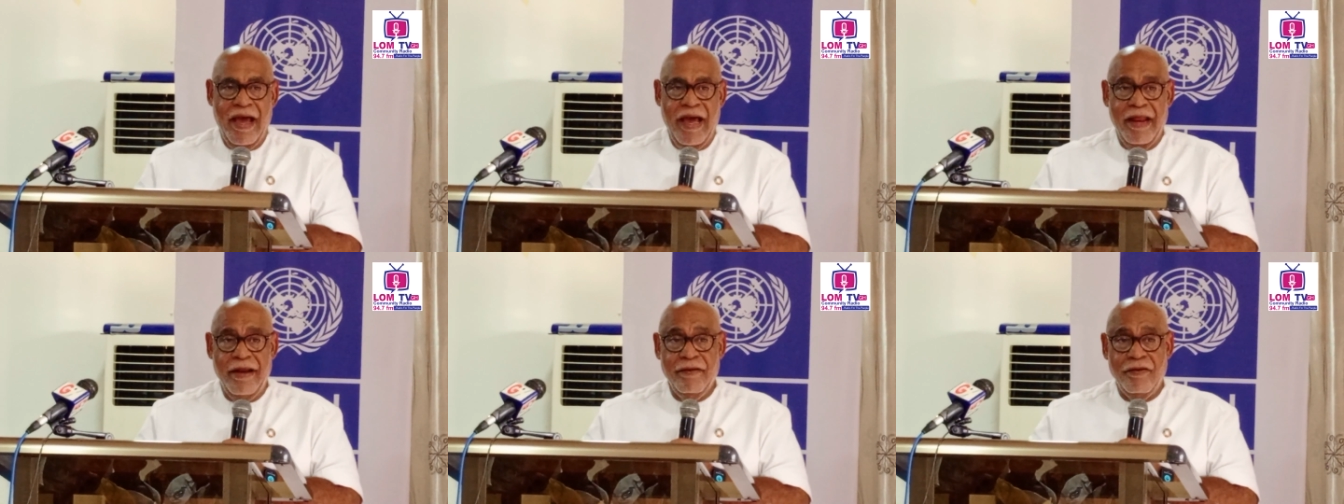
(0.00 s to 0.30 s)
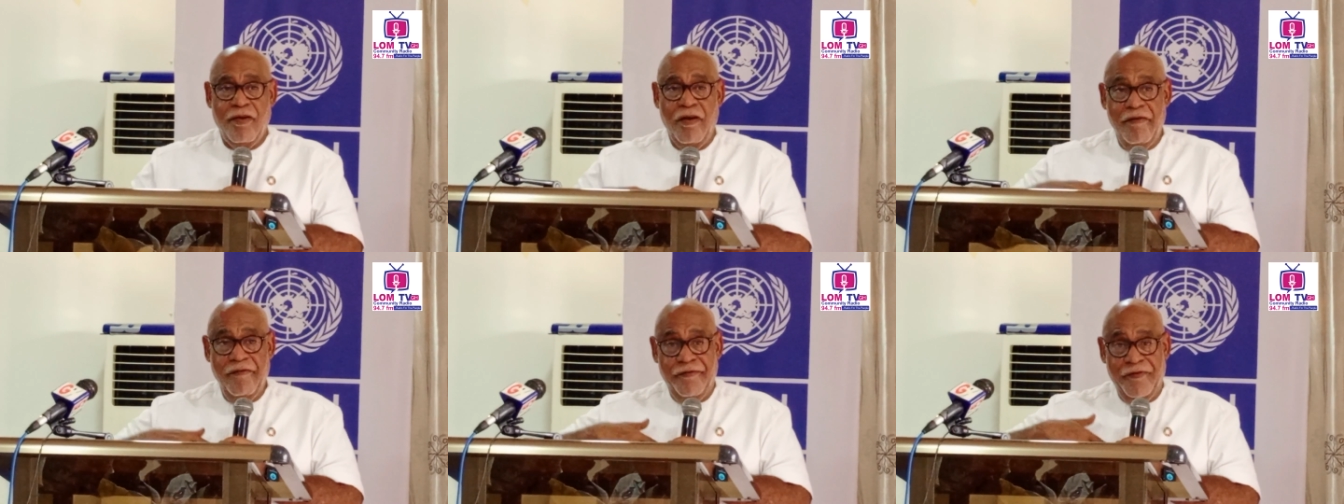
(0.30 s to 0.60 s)

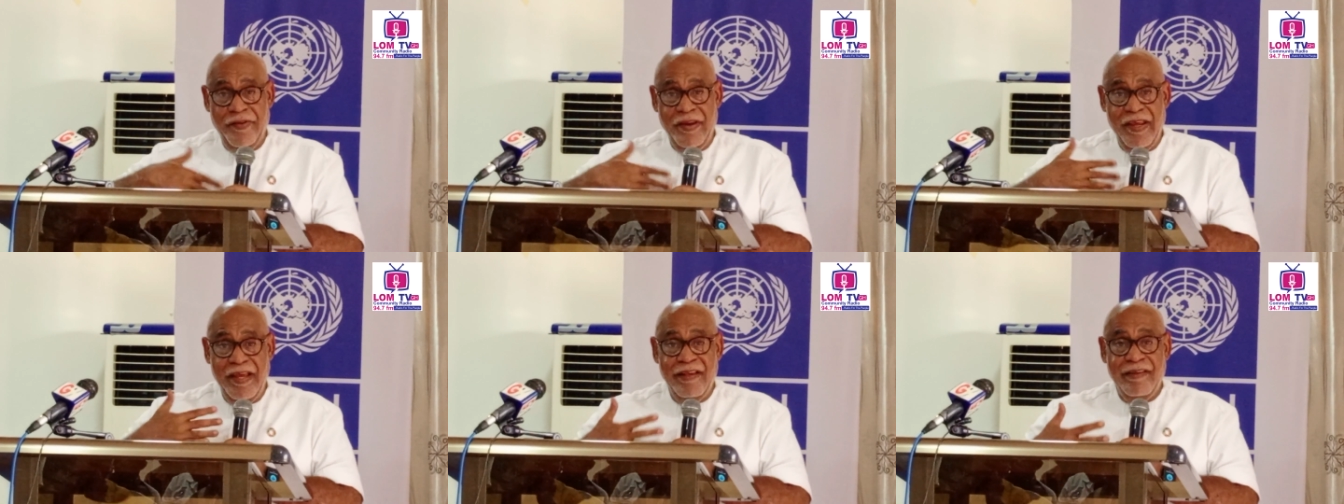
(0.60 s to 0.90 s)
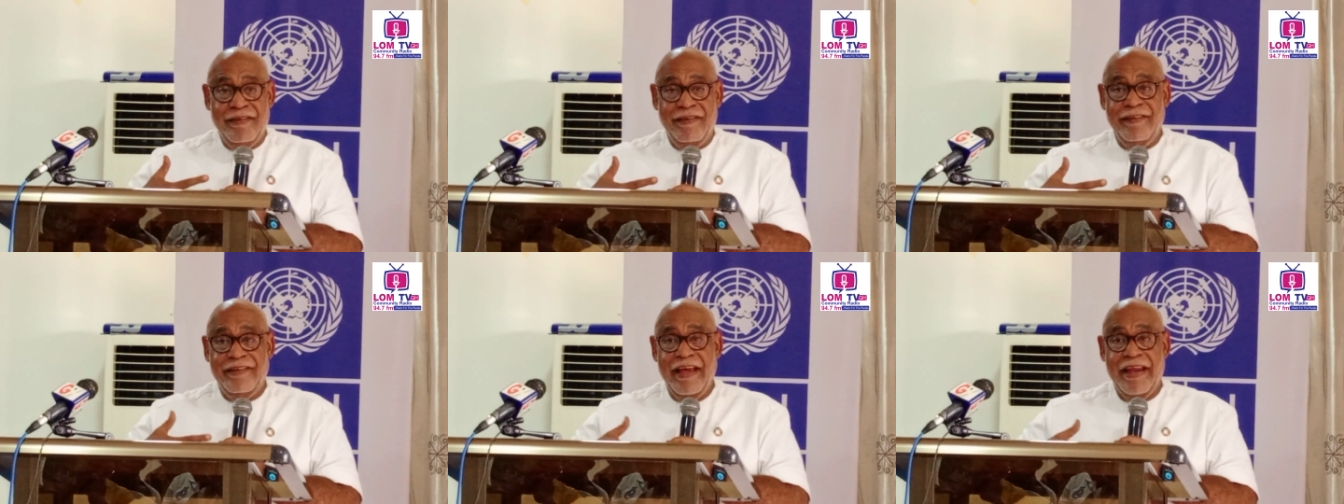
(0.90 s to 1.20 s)
and
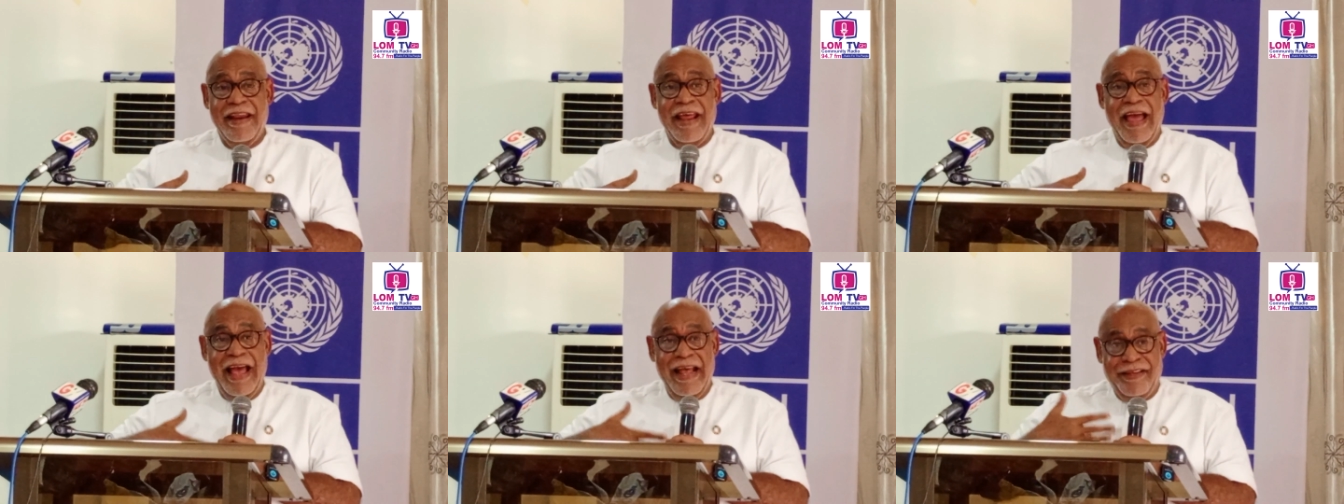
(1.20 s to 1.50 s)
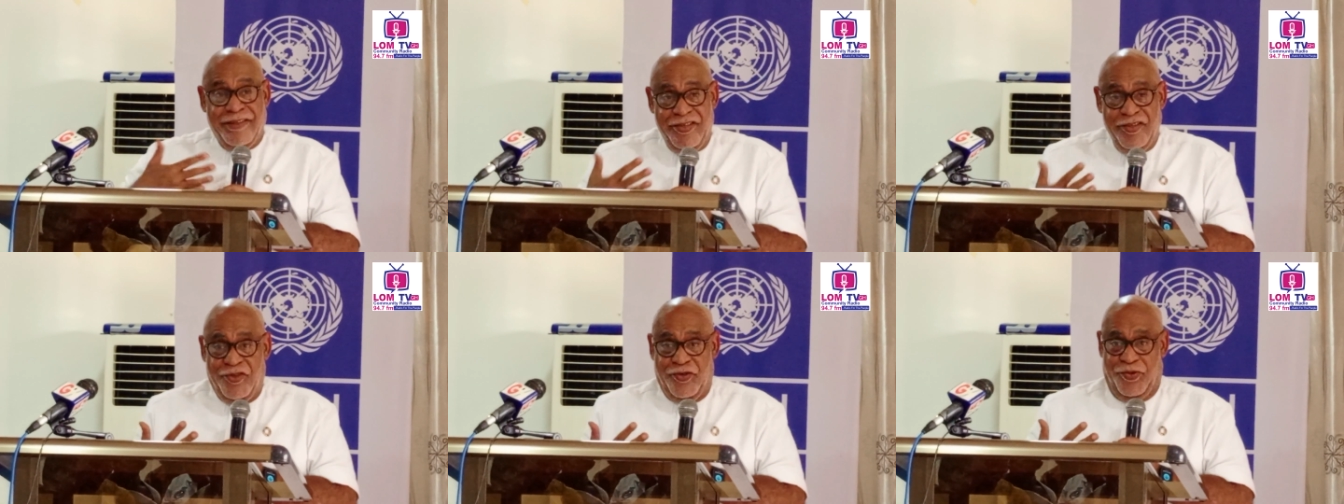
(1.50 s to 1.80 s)
confidence is an
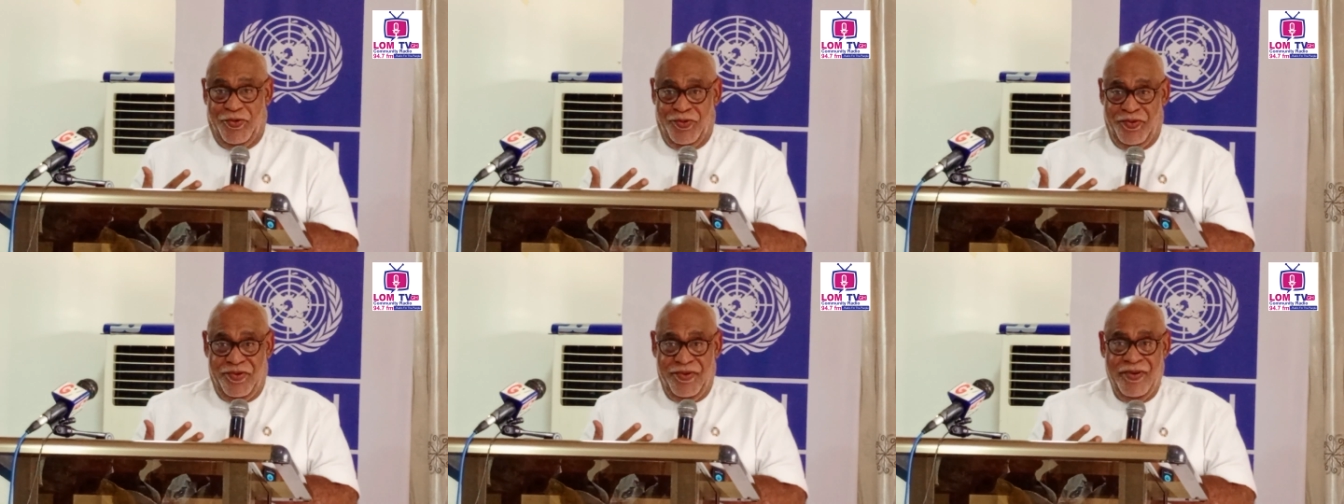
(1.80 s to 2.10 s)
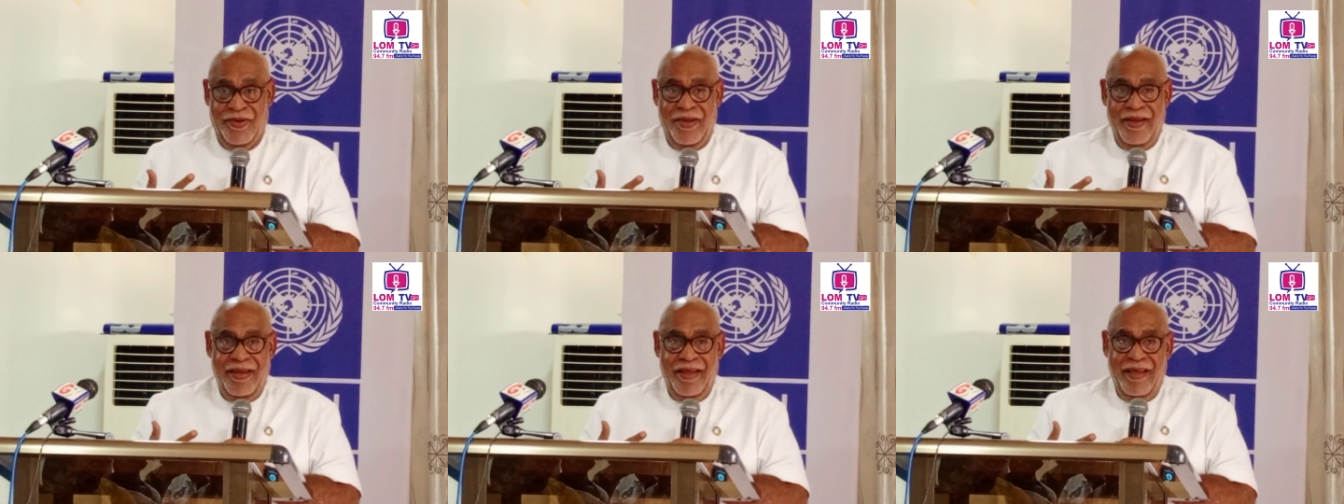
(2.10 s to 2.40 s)
attitude